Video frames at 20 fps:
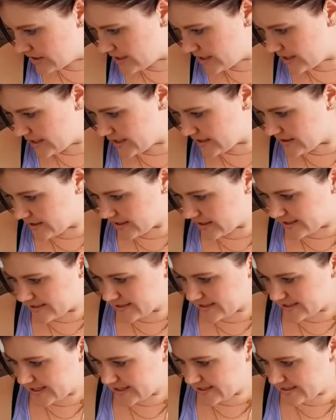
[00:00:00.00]
the Inkling
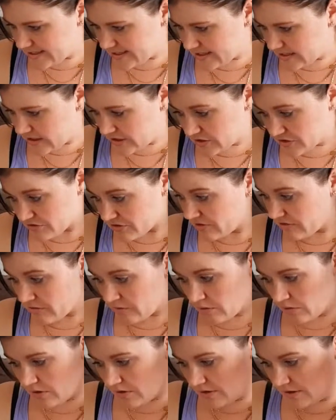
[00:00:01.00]
Scent Sultry
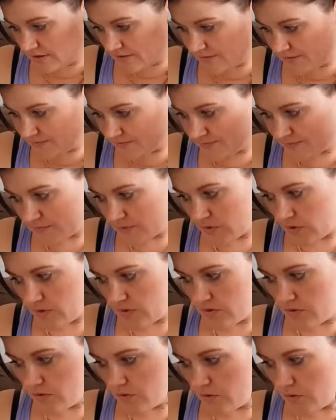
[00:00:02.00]
Roll
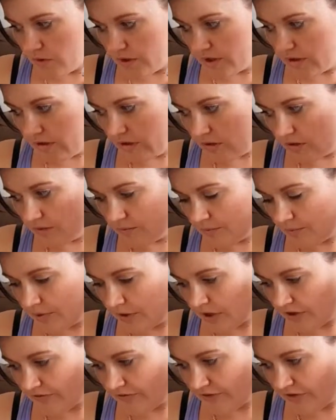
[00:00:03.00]
Oil
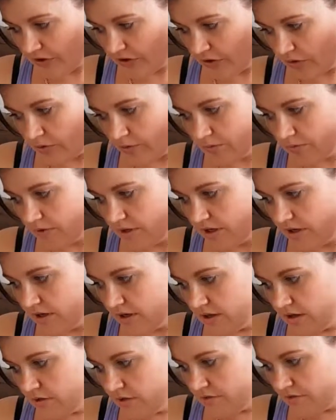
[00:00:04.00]
Perfume.
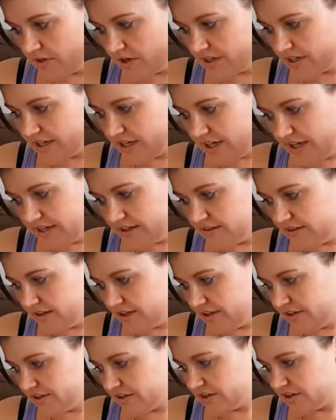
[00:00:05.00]
We've got an
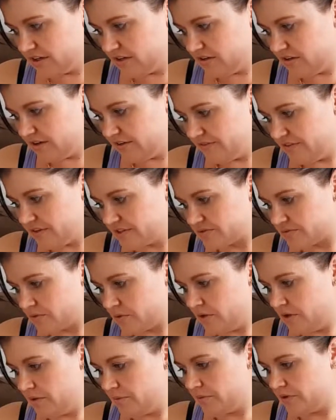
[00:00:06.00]
Inkling. You're going to love this
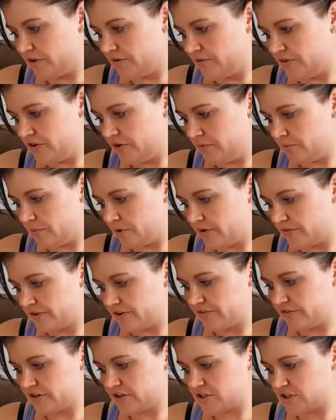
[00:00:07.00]
roll-on perfume.
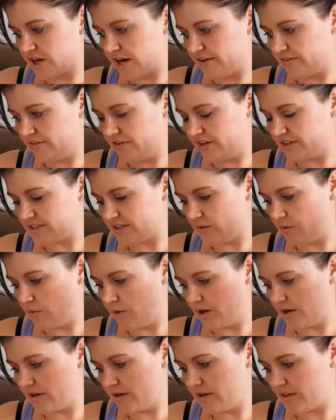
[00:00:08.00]
Perfect for travel. It's a
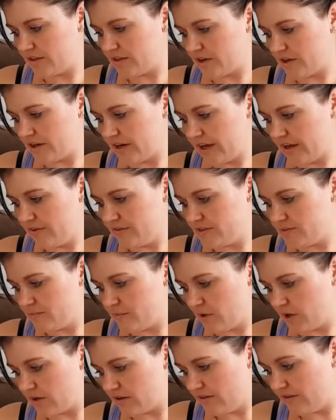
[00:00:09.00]
one-third ounce
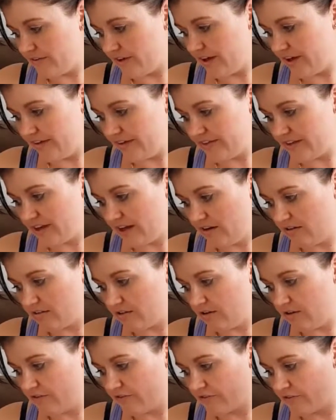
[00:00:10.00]
bottle of healthy,
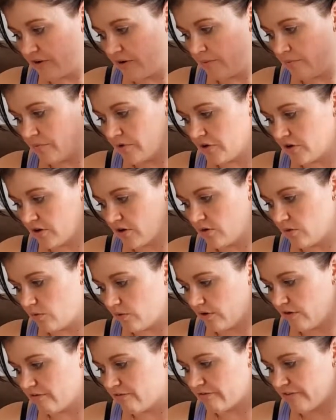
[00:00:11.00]
alcohol-free, pure
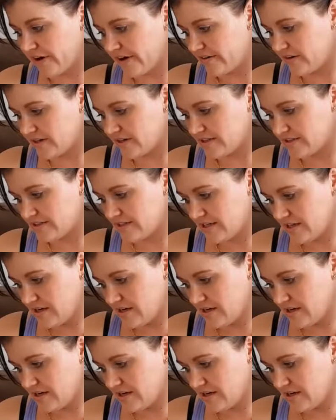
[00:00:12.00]
oil fragrance.